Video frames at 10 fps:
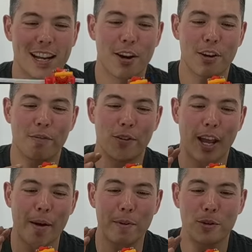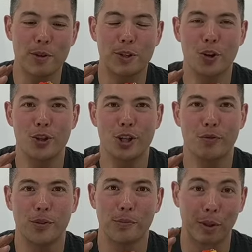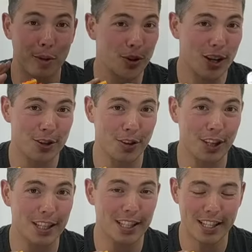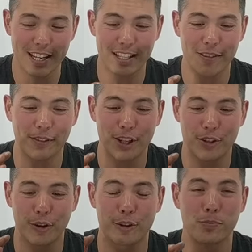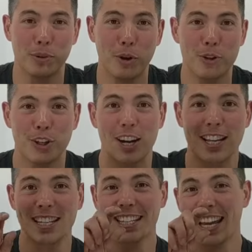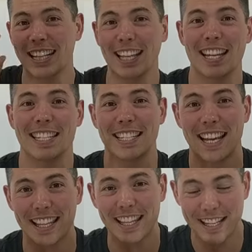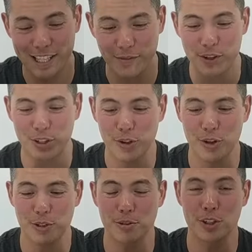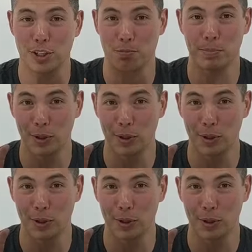Now, if you happen to be searching for BlowTies on the internet, definitely search BlowTie and Kegland together, because if you search just